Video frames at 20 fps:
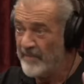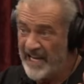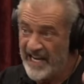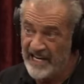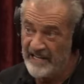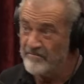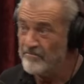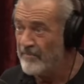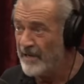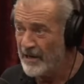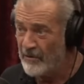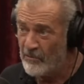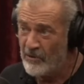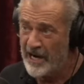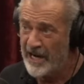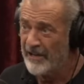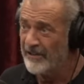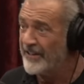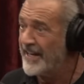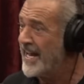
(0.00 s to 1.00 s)
eaten by
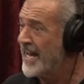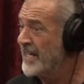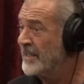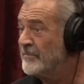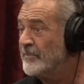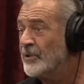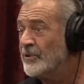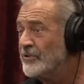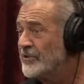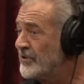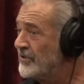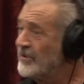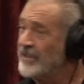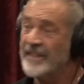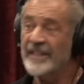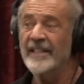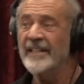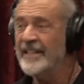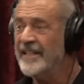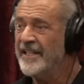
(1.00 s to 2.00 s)
wild animals,
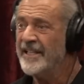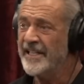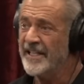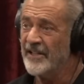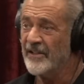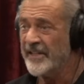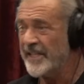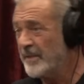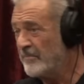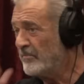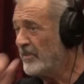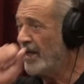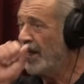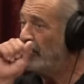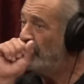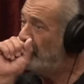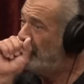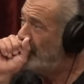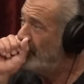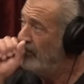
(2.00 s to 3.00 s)
or, you know, hit by
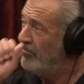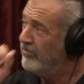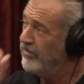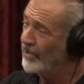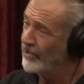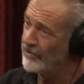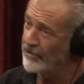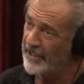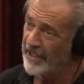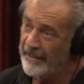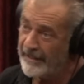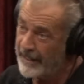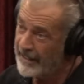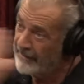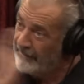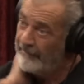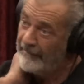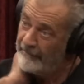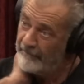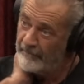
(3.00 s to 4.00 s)
blow
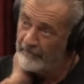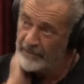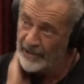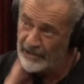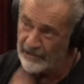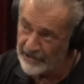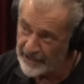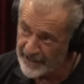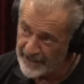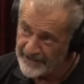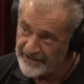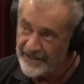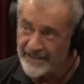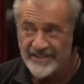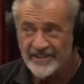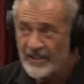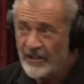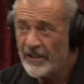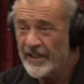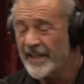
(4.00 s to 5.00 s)
guns.
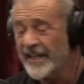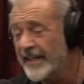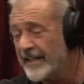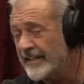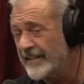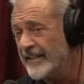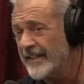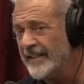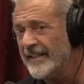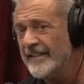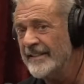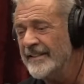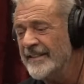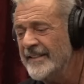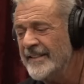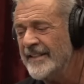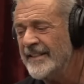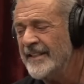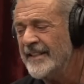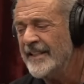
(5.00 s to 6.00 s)
It's all like a
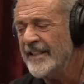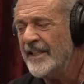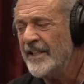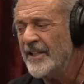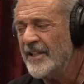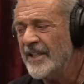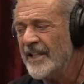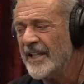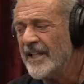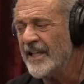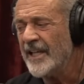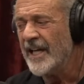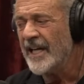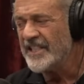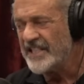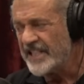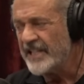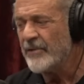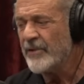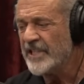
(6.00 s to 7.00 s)

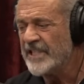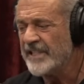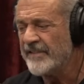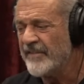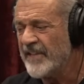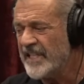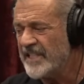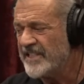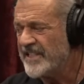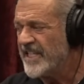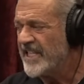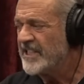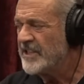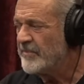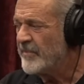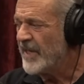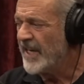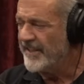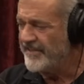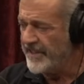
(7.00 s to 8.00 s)
series of these things.
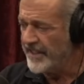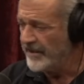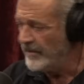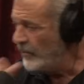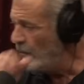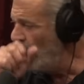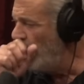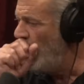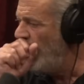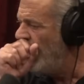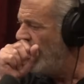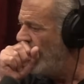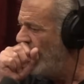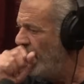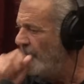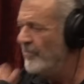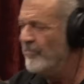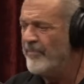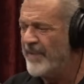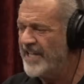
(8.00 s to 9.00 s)
But I think
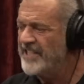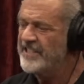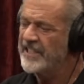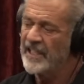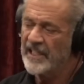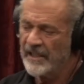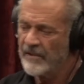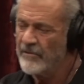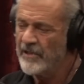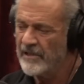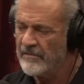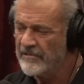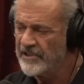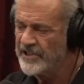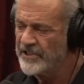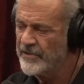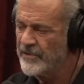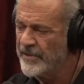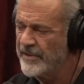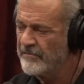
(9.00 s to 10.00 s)
basically what I
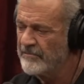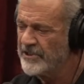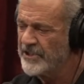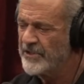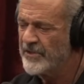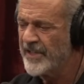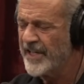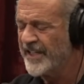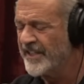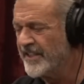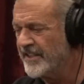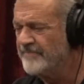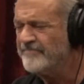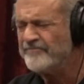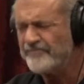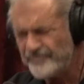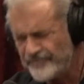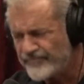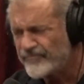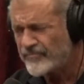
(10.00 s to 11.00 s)
was doing was trying to
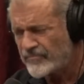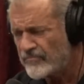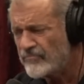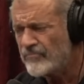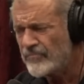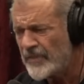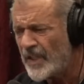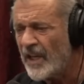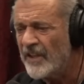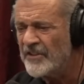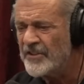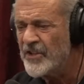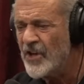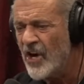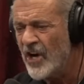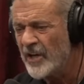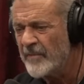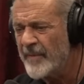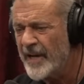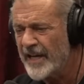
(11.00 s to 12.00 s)

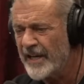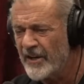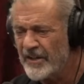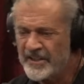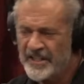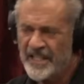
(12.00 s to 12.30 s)
talk about our